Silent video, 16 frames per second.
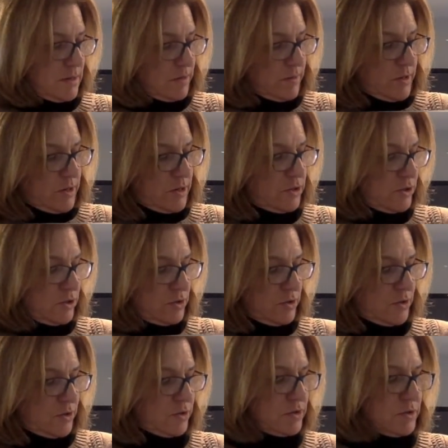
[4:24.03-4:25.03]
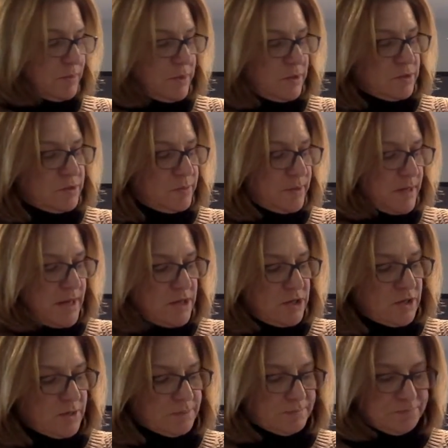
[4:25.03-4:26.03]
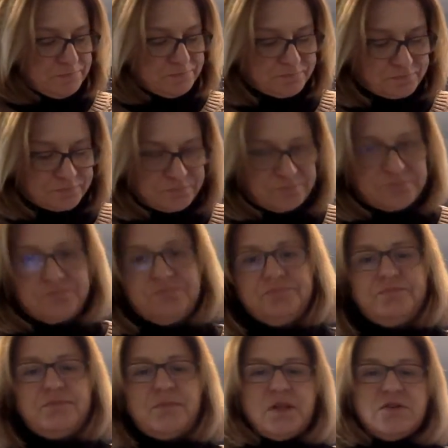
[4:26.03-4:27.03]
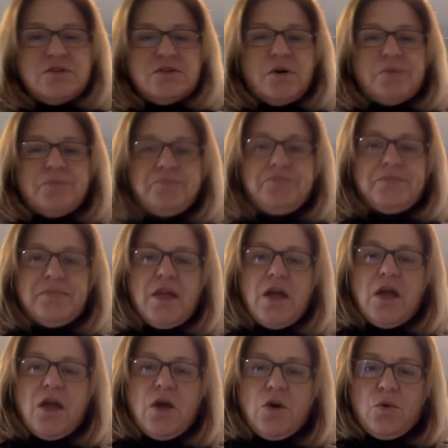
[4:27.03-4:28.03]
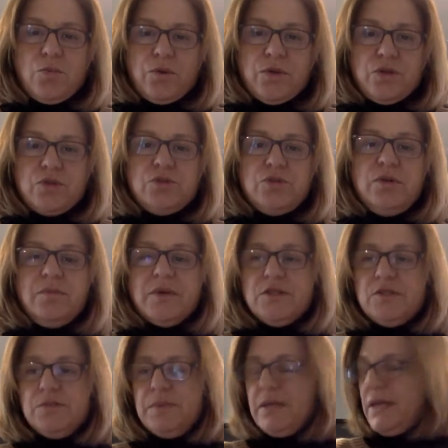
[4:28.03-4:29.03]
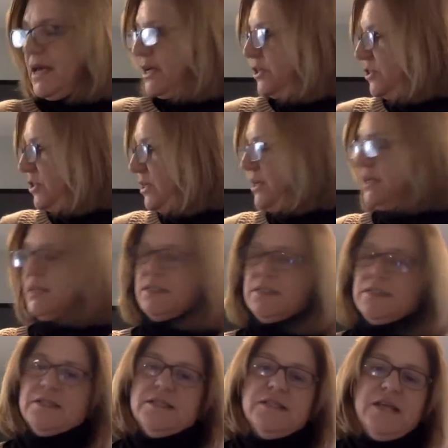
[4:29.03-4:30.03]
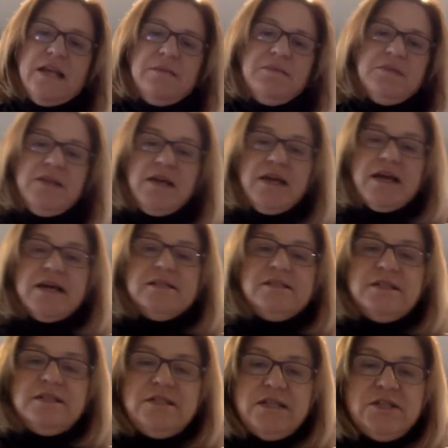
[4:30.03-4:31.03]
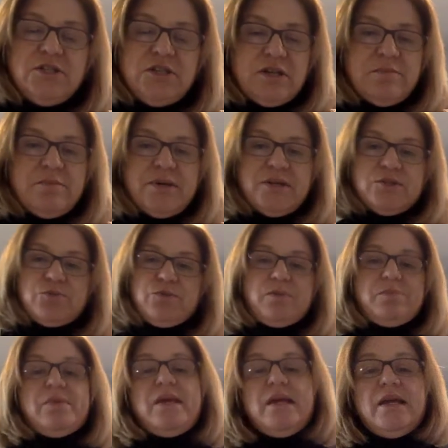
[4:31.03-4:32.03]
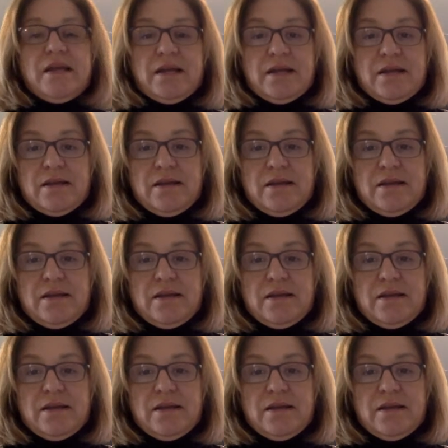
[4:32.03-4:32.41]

I wanted to show you some multiplication. So when you're doing multiplication, it is the same thing as addition, but it's repeated.